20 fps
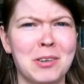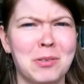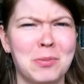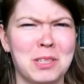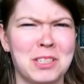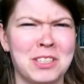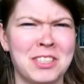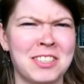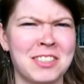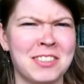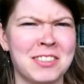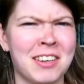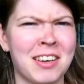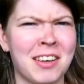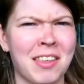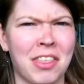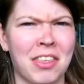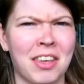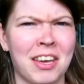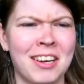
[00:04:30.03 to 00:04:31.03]
Which is,
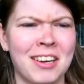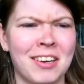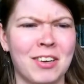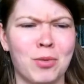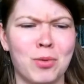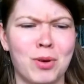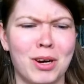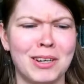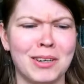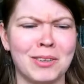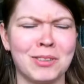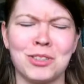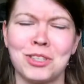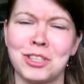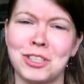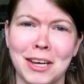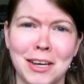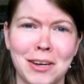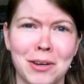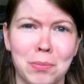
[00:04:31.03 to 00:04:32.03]
I think, quite
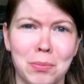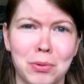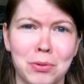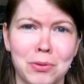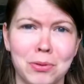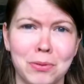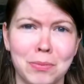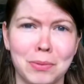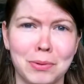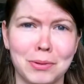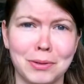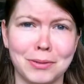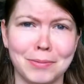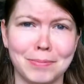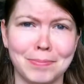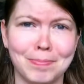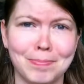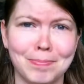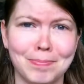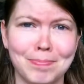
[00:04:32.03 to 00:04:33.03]
understandable, but
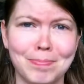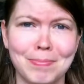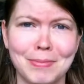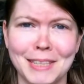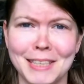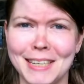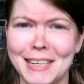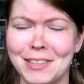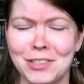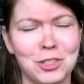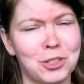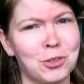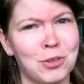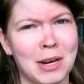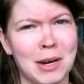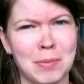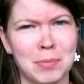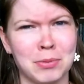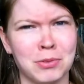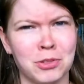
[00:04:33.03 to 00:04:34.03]
it has to
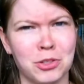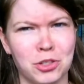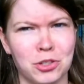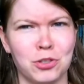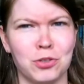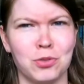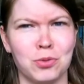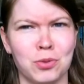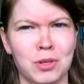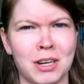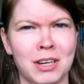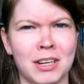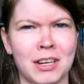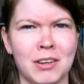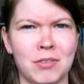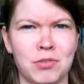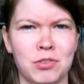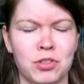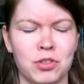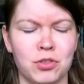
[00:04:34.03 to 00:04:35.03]
happen too. I
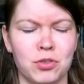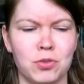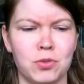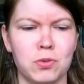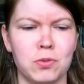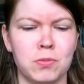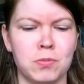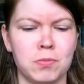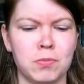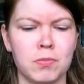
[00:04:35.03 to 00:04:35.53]
have to